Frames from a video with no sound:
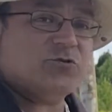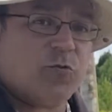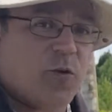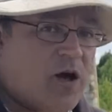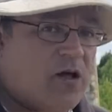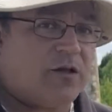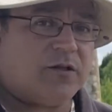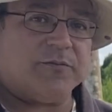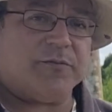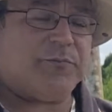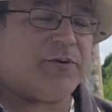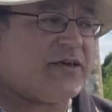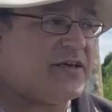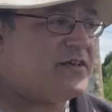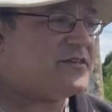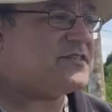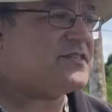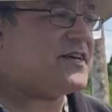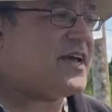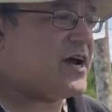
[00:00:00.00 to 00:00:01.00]
well,
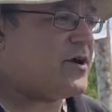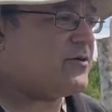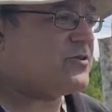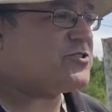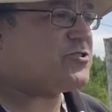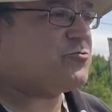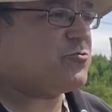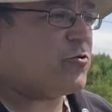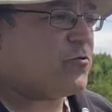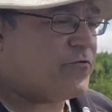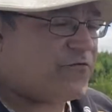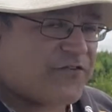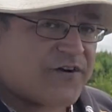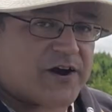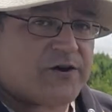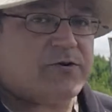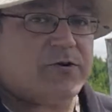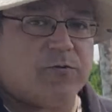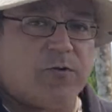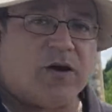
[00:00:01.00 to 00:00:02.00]
peas and carrots grow
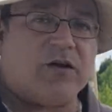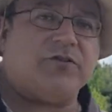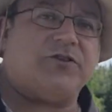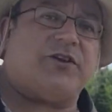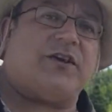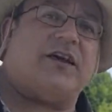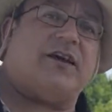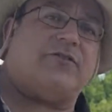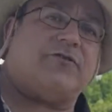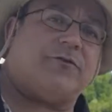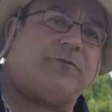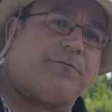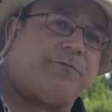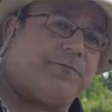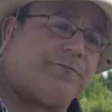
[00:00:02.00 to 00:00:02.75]
very well together.